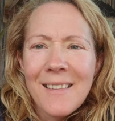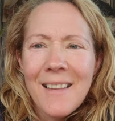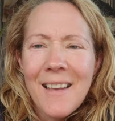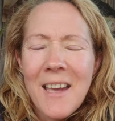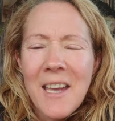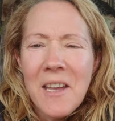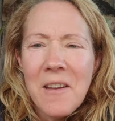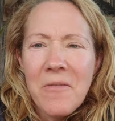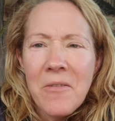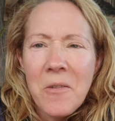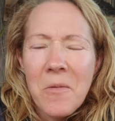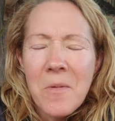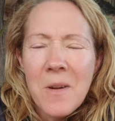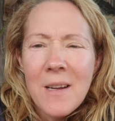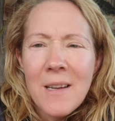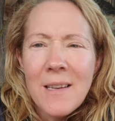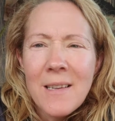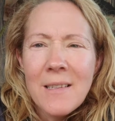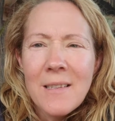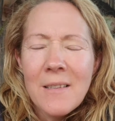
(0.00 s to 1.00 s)
Hi
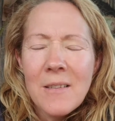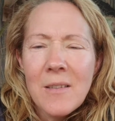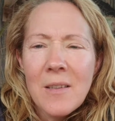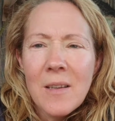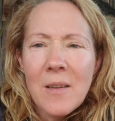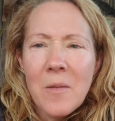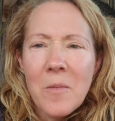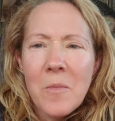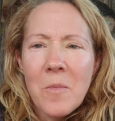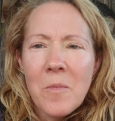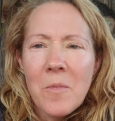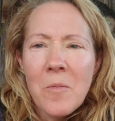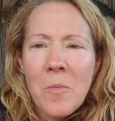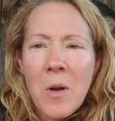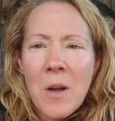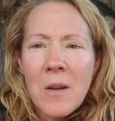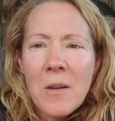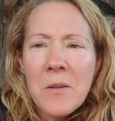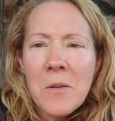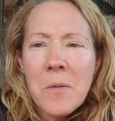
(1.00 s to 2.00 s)
everyone,
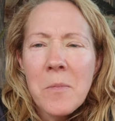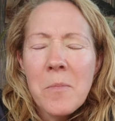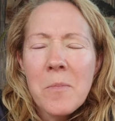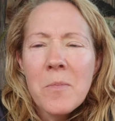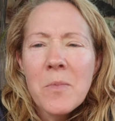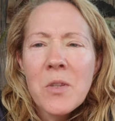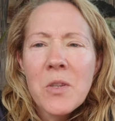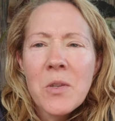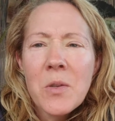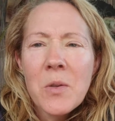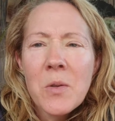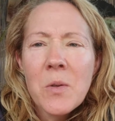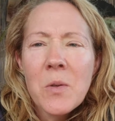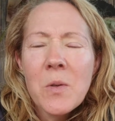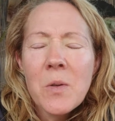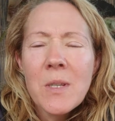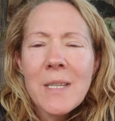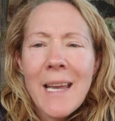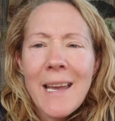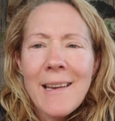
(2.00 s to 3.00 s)
welcome
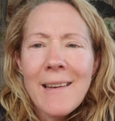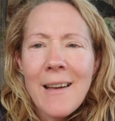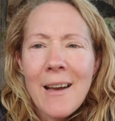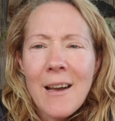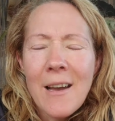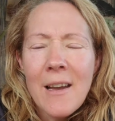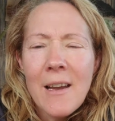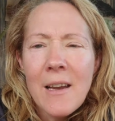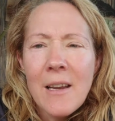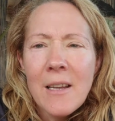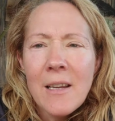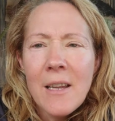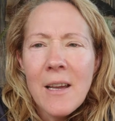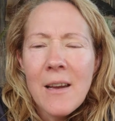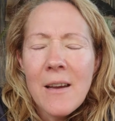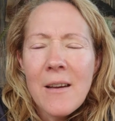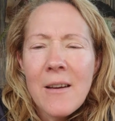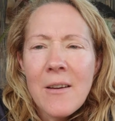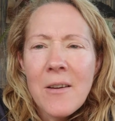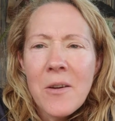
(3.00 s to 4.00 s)
to day 9
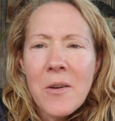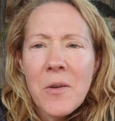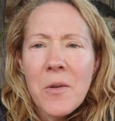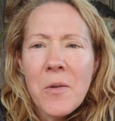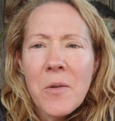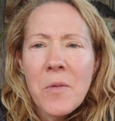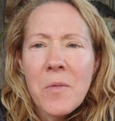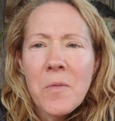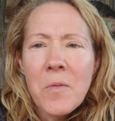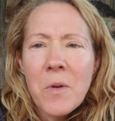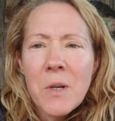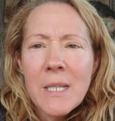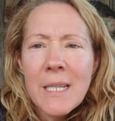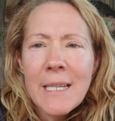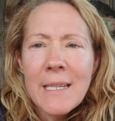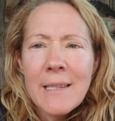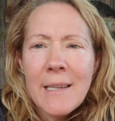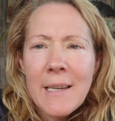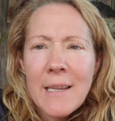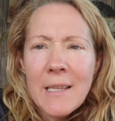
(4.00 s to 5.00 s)
of
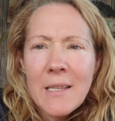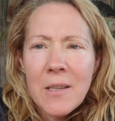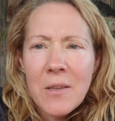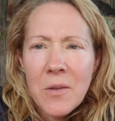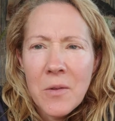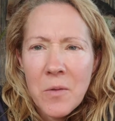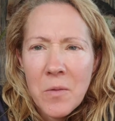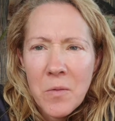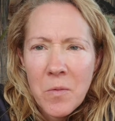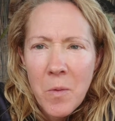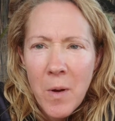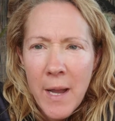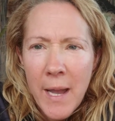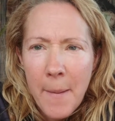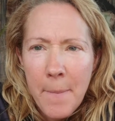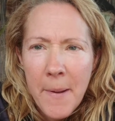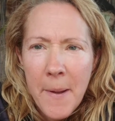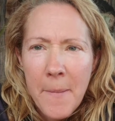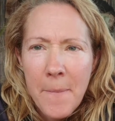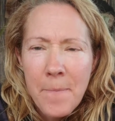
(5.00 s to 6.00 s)
14 days of
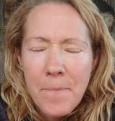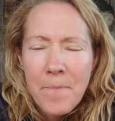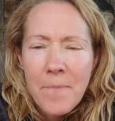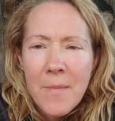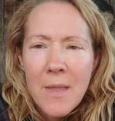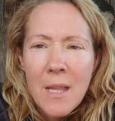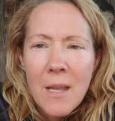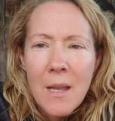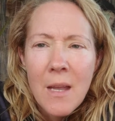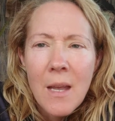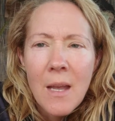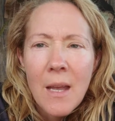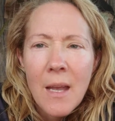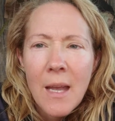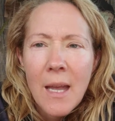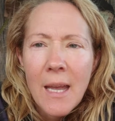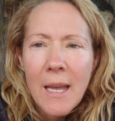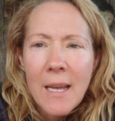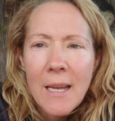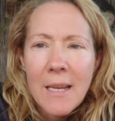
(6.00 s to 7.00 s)
Wayapa
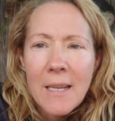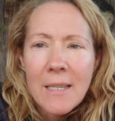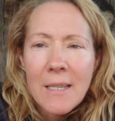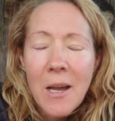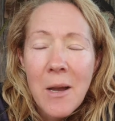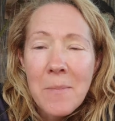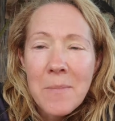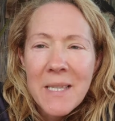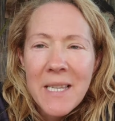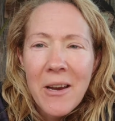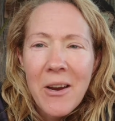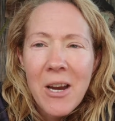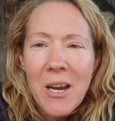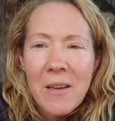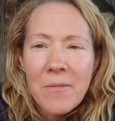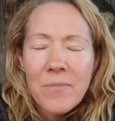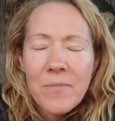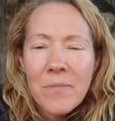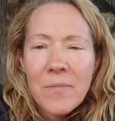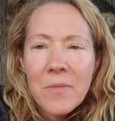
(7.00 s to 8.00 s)
and I'm Sarah
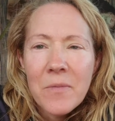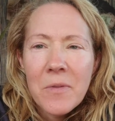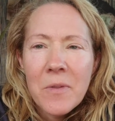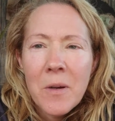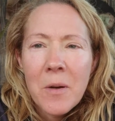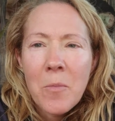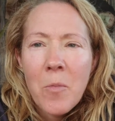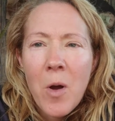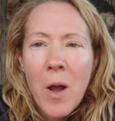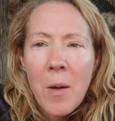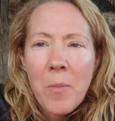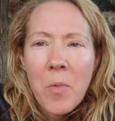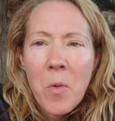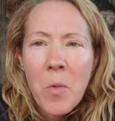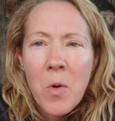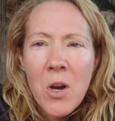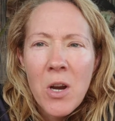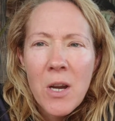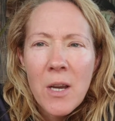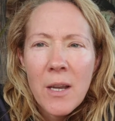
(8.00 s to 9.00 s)
from Wayapa
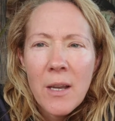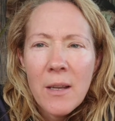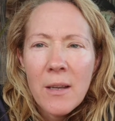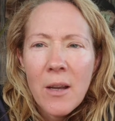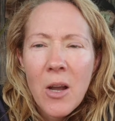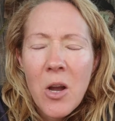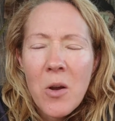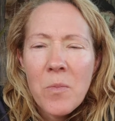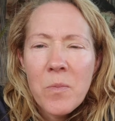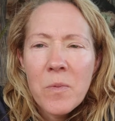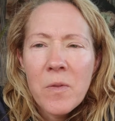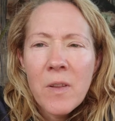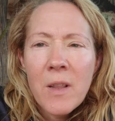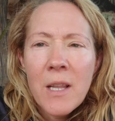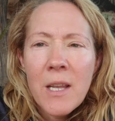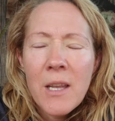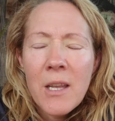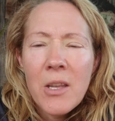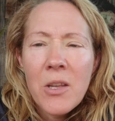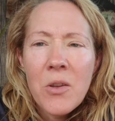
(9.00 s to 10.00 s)
Wuurrk.
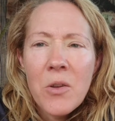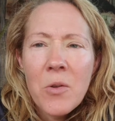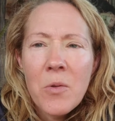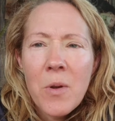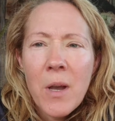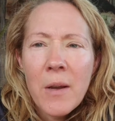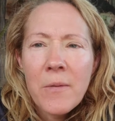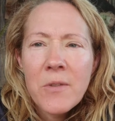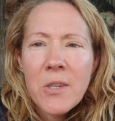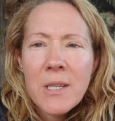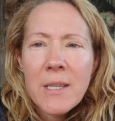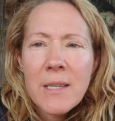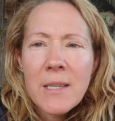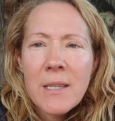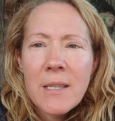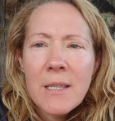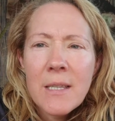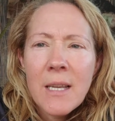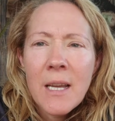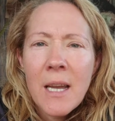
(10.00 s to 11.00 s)
Hopefully you have
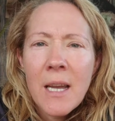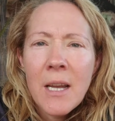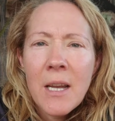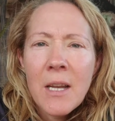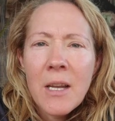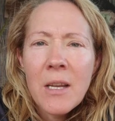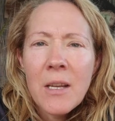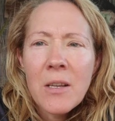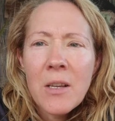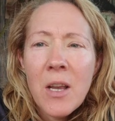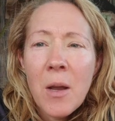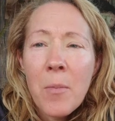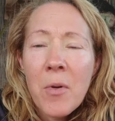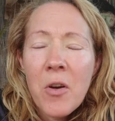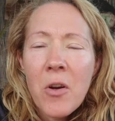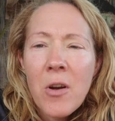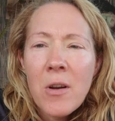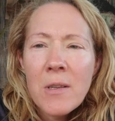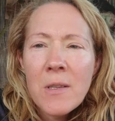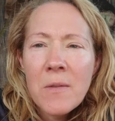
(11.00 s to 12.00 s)
just uh, come
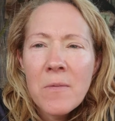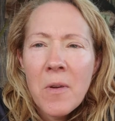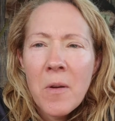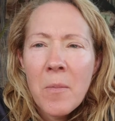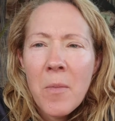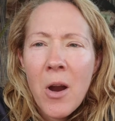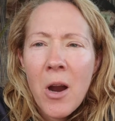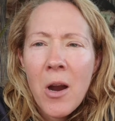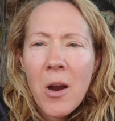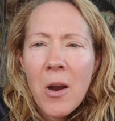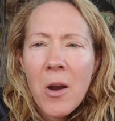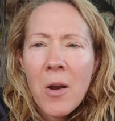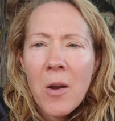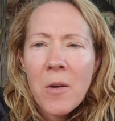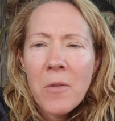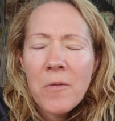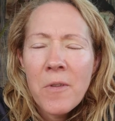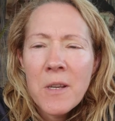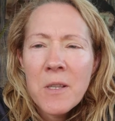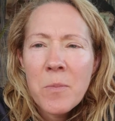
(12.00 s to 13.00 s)
across from
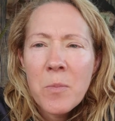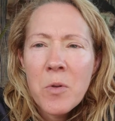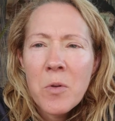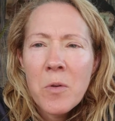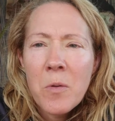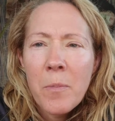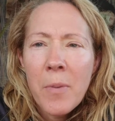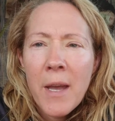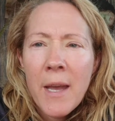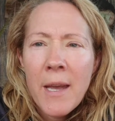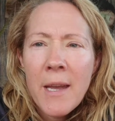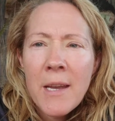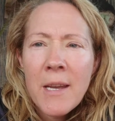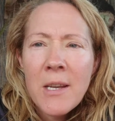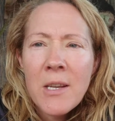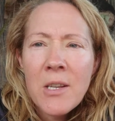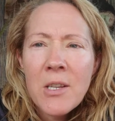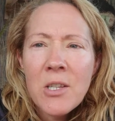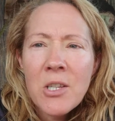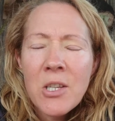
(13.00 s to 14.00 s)
our Facebook
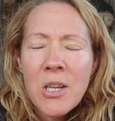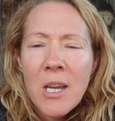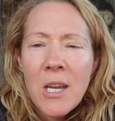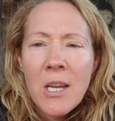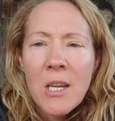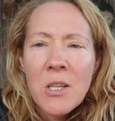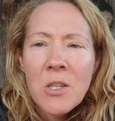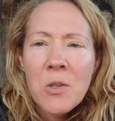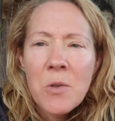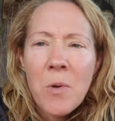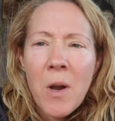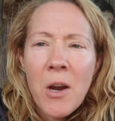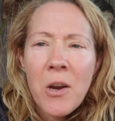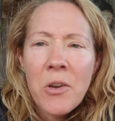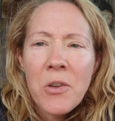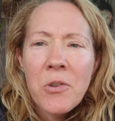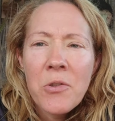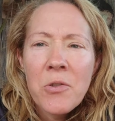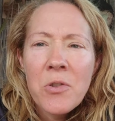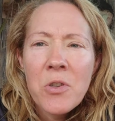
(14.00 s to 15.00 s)
page to our
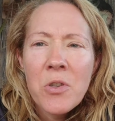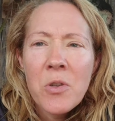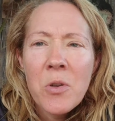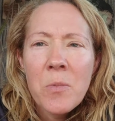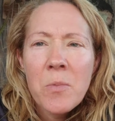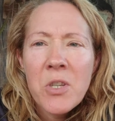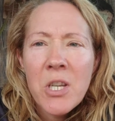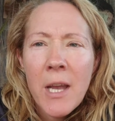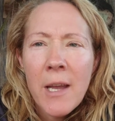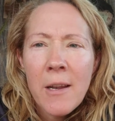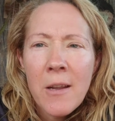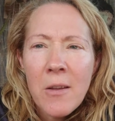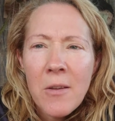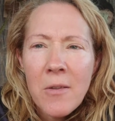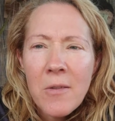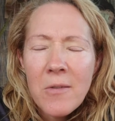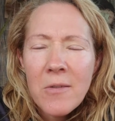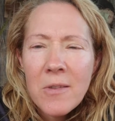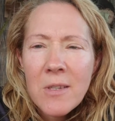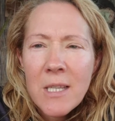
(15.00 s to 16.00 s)
YouTube
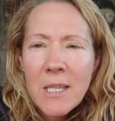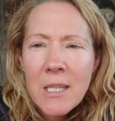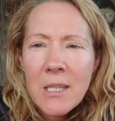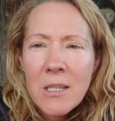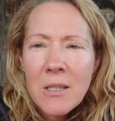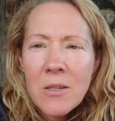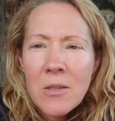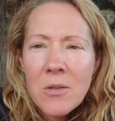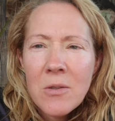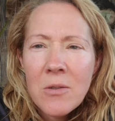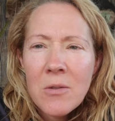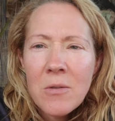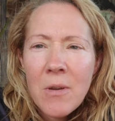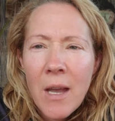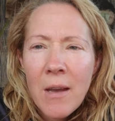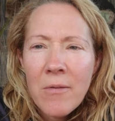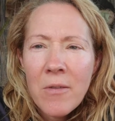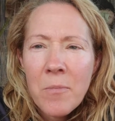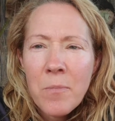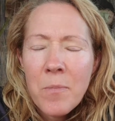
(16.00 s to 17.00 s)
channel to
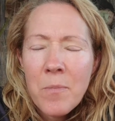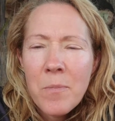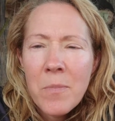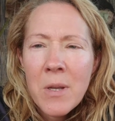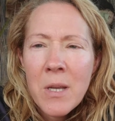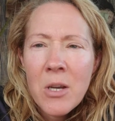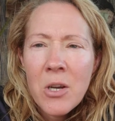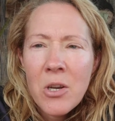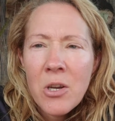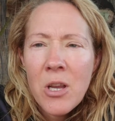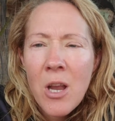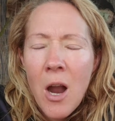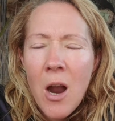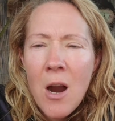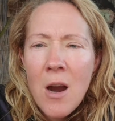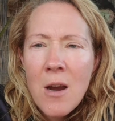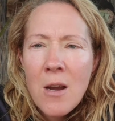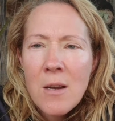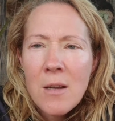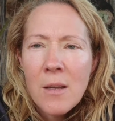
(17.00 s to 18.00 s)
have a bigger
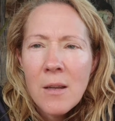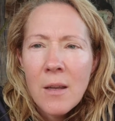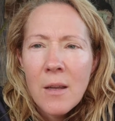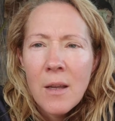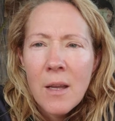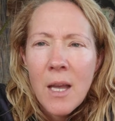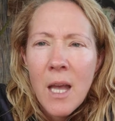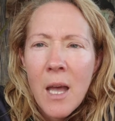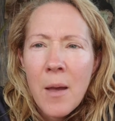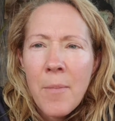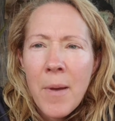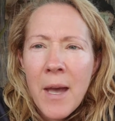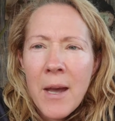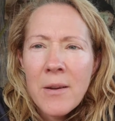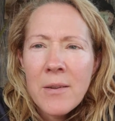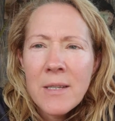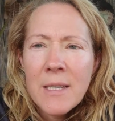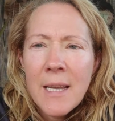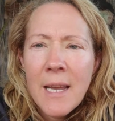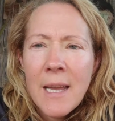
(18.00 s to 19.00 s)
yarn
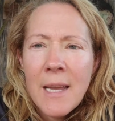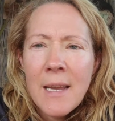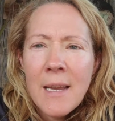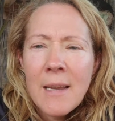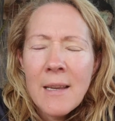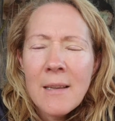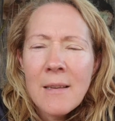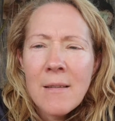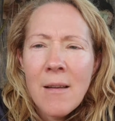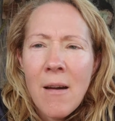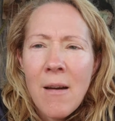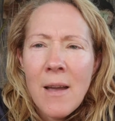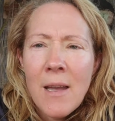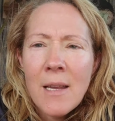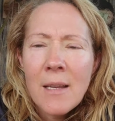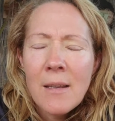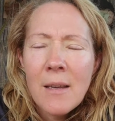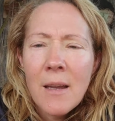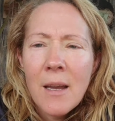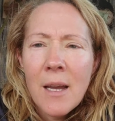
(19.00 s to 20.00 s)
about day
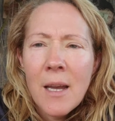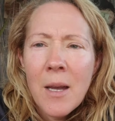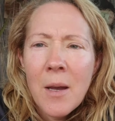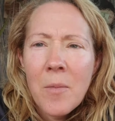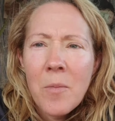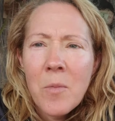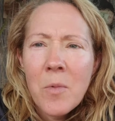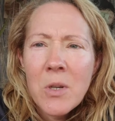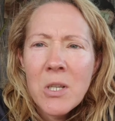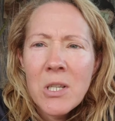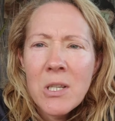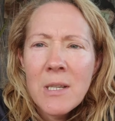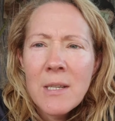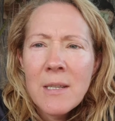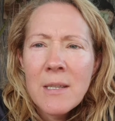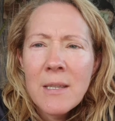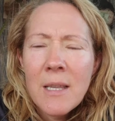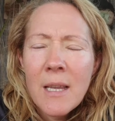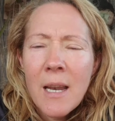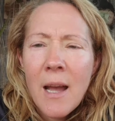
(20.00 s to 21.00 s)
9 um, which
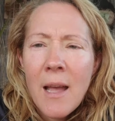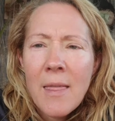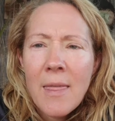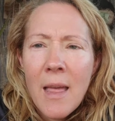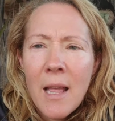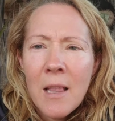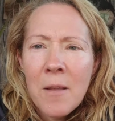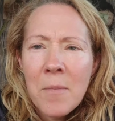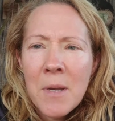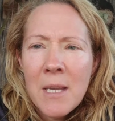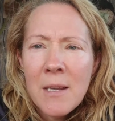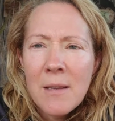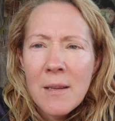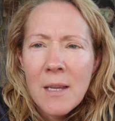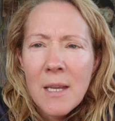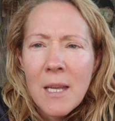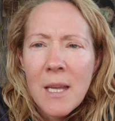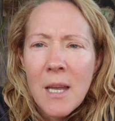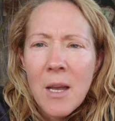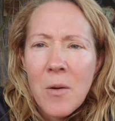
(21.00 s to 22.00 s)
is the ninth element
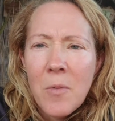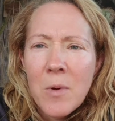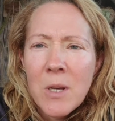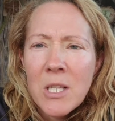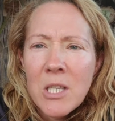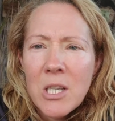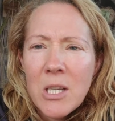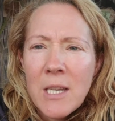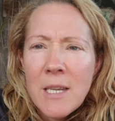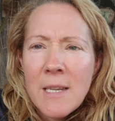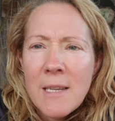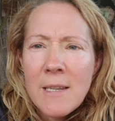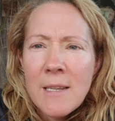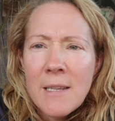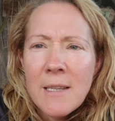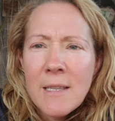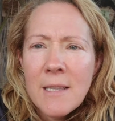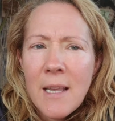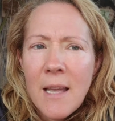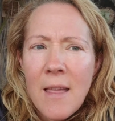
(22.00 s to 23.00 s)
which
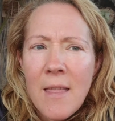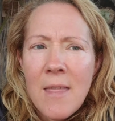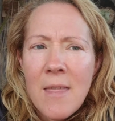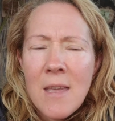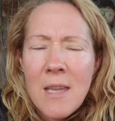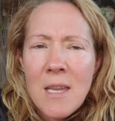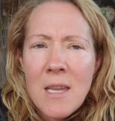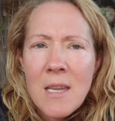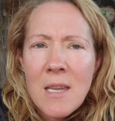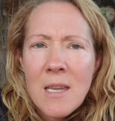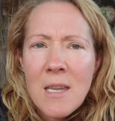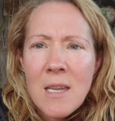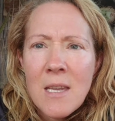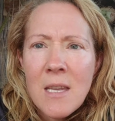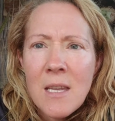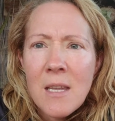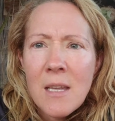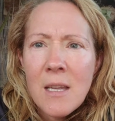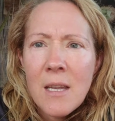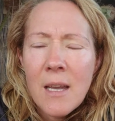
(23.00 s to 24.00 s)
is
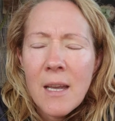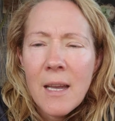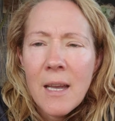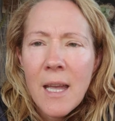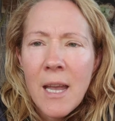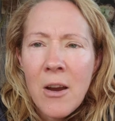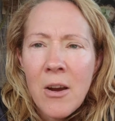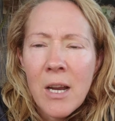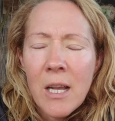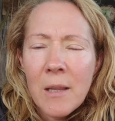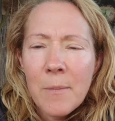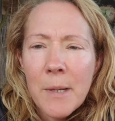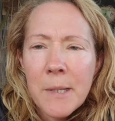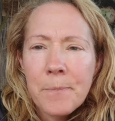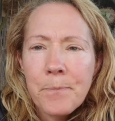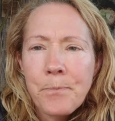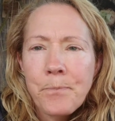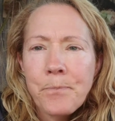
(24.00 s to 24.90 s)
the air element.